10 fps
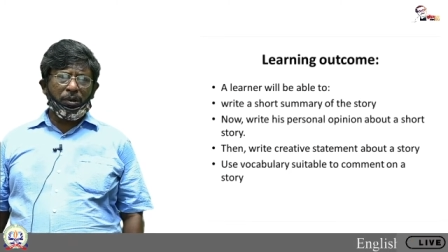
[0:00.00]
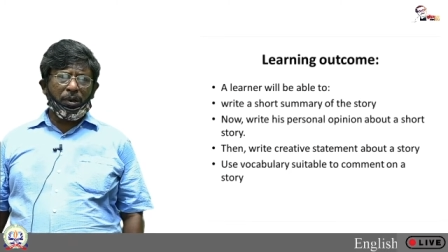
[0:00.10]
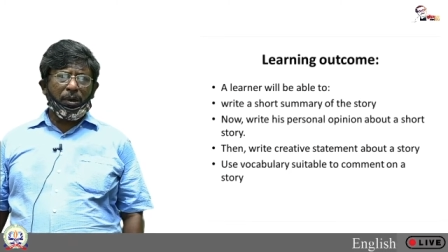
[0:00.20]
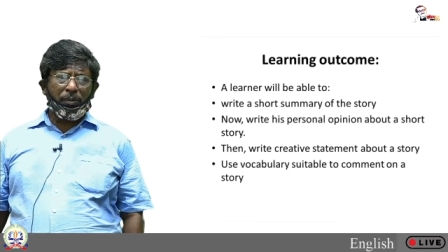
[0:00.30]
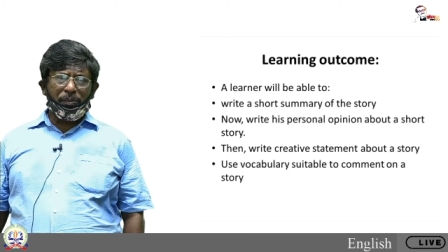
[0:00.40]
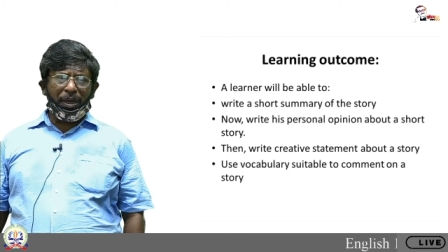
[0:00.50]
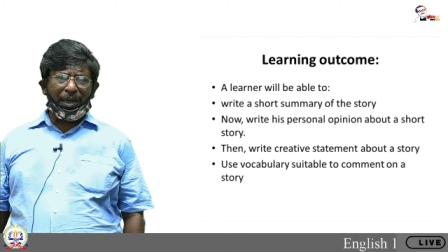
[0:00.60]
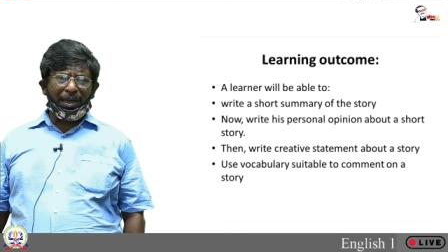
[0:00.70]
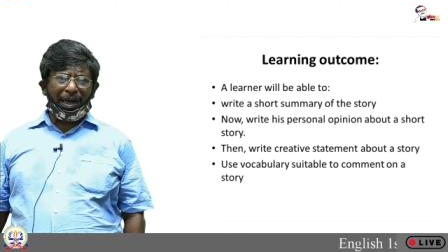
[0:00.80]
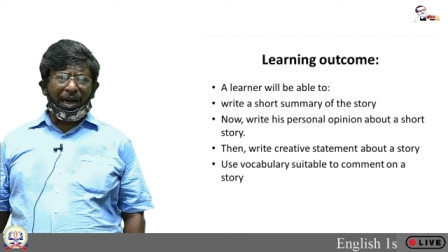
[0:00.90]
make
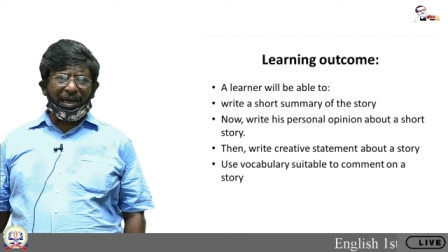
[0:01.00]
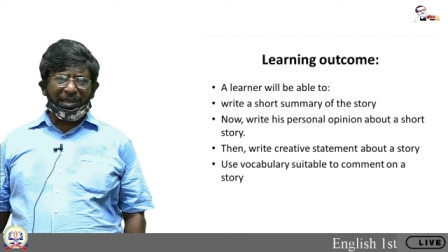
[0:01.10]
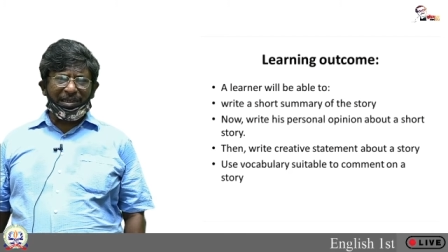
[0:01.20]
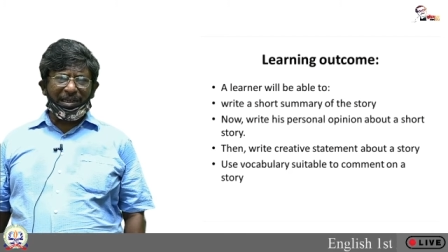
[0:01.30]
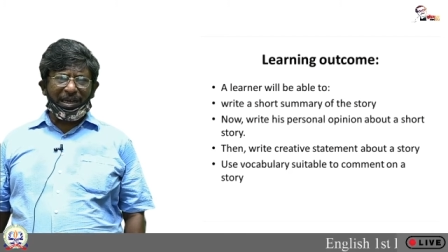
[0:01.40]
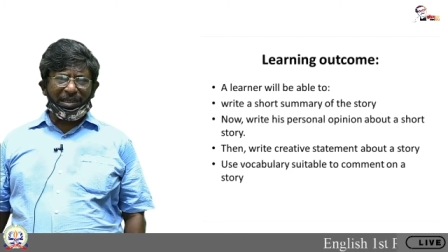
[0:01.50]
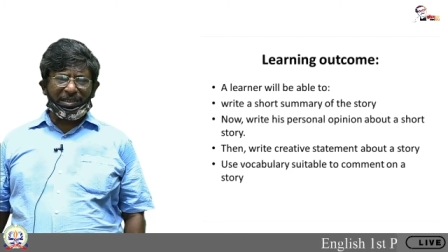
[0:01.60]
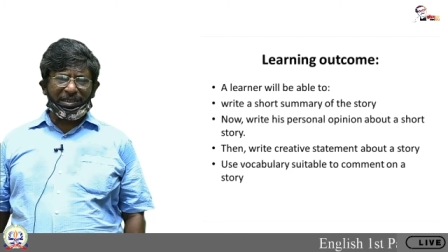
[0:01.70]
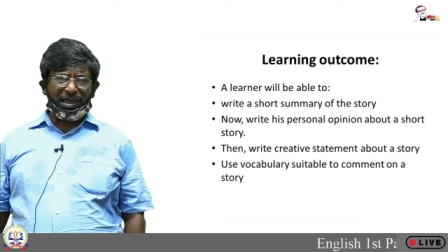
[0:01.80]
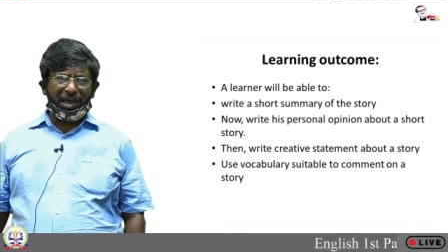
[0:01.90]

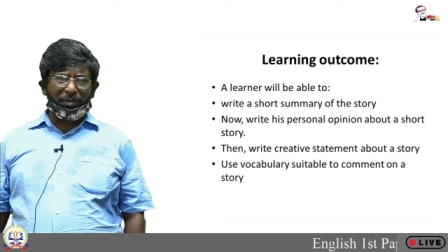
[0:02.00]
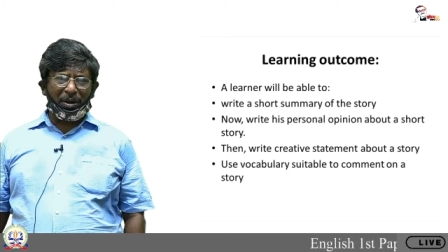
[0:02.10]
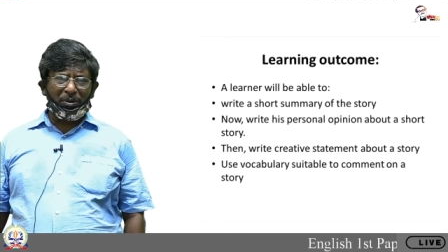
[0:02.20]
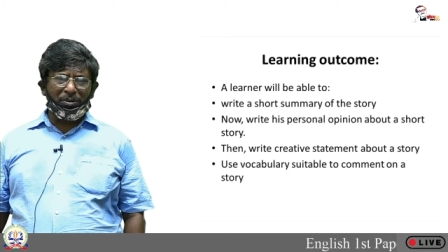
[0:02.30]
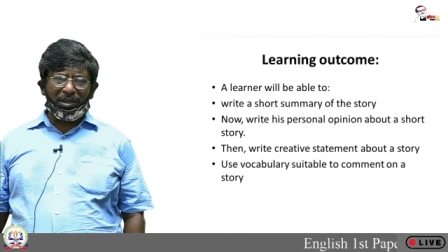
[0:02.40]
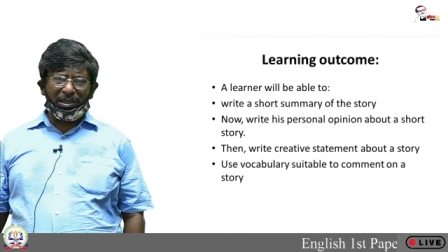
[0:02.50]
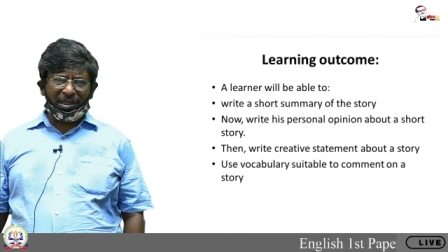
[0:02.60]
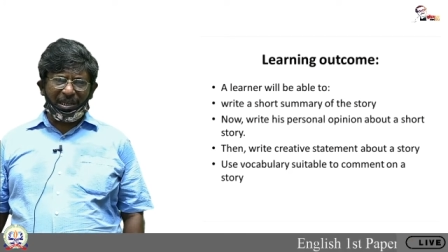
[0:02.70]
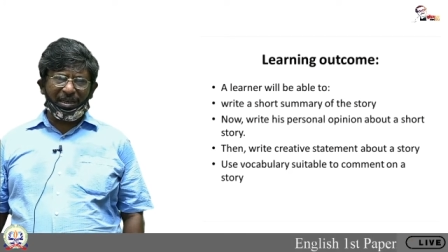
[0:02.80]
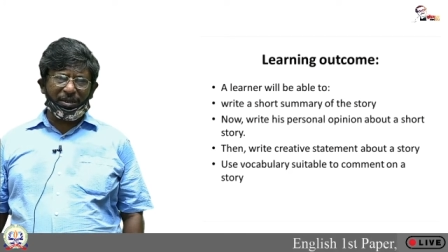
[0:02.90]
ideas about the
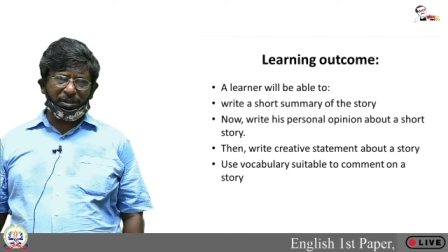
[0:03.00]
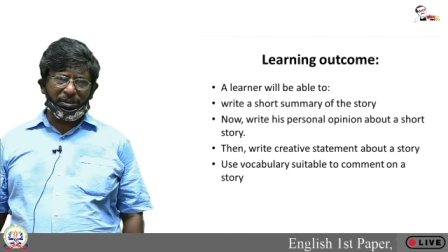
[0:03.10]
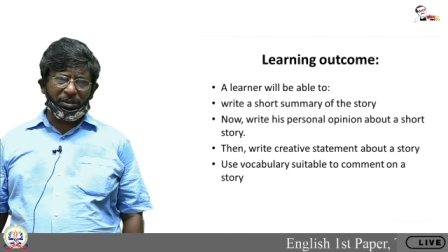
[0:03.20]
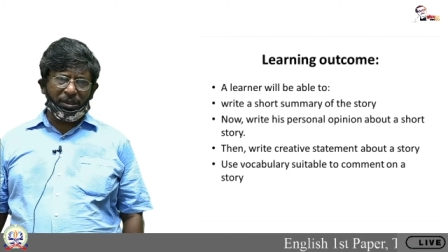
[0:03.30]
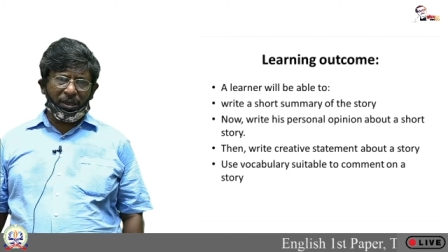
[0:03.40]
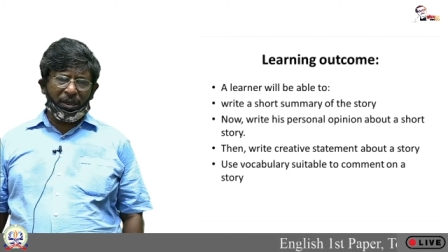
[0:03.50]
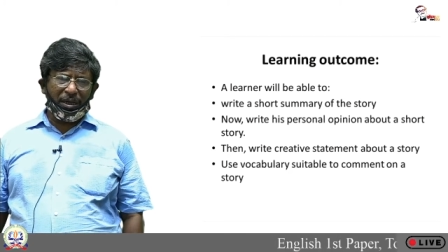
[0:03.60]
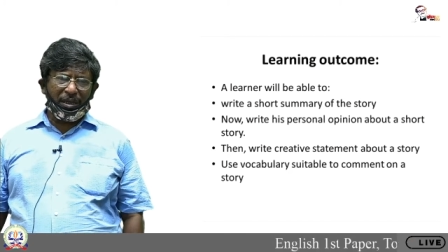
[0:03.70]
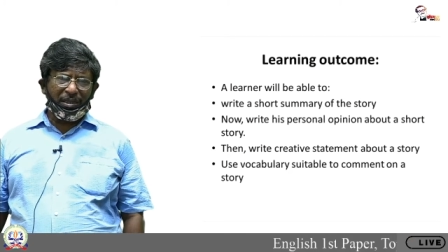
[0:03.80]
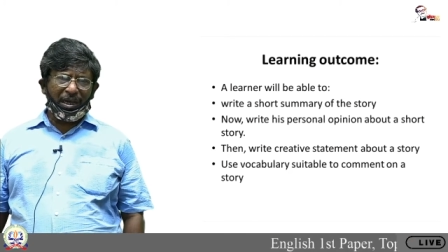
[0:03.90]
things
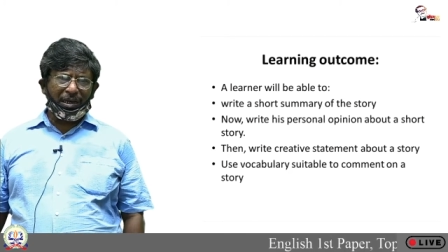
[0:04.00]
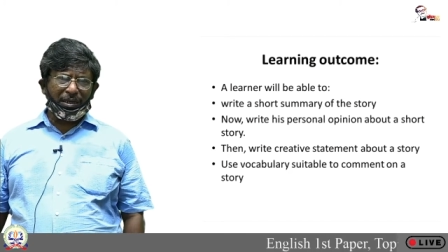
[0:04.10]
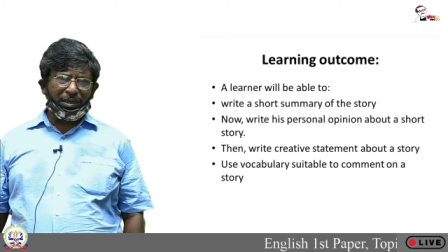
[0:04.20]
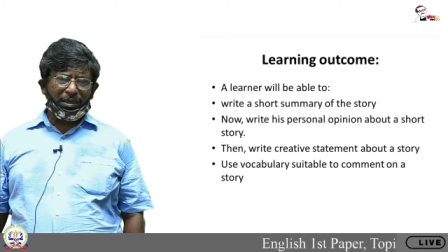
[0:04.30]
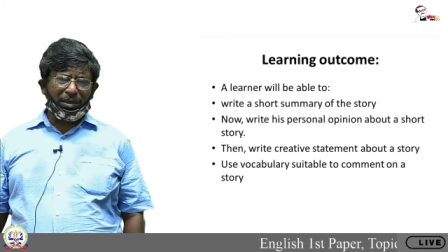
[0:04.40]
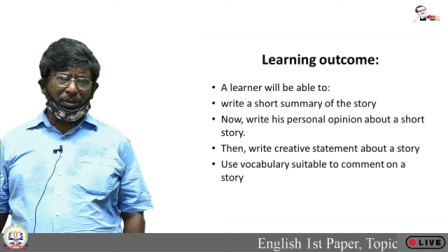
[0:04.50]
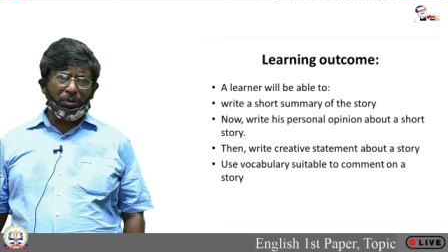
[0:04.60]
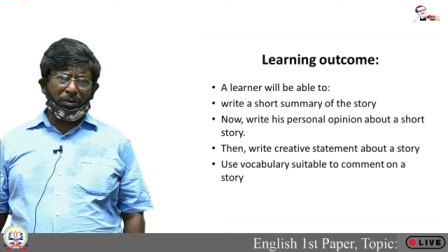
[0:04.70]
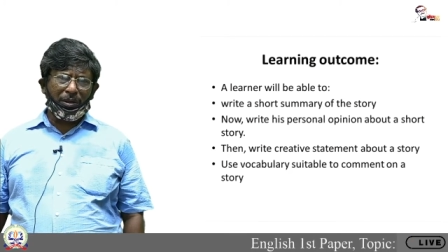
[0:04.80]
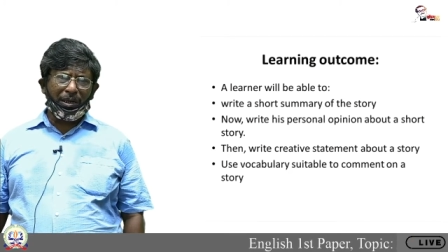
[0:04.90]
that
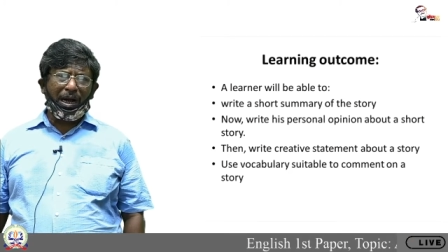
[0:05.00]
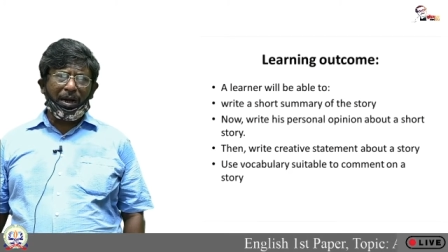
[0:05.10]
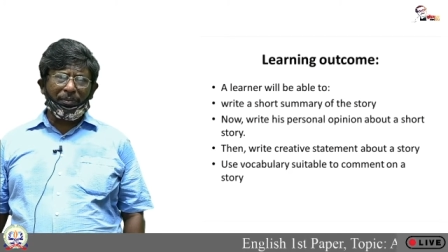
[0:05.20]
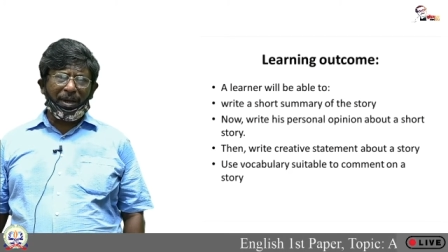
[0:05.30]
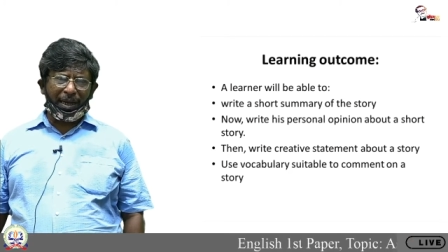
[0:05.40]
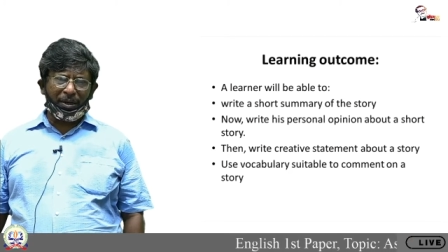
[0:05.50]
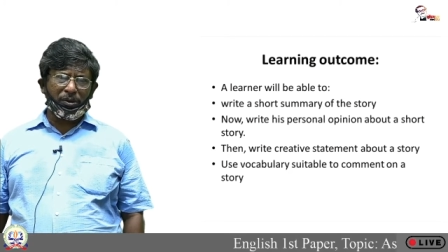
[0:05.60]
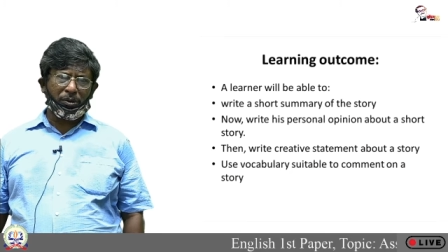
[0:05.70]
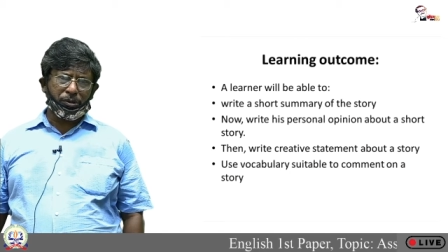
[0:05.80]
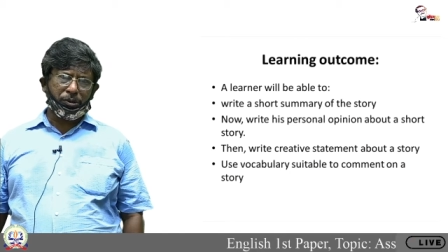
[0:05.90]
you come
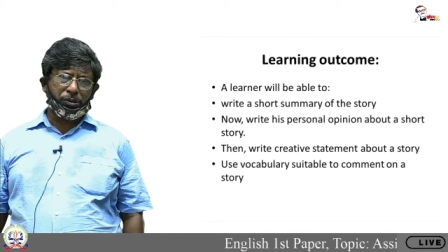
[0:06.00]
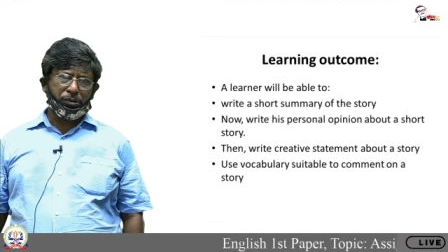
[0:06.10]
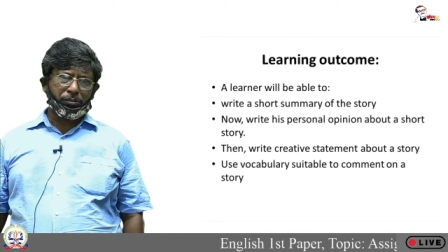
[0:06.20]
across.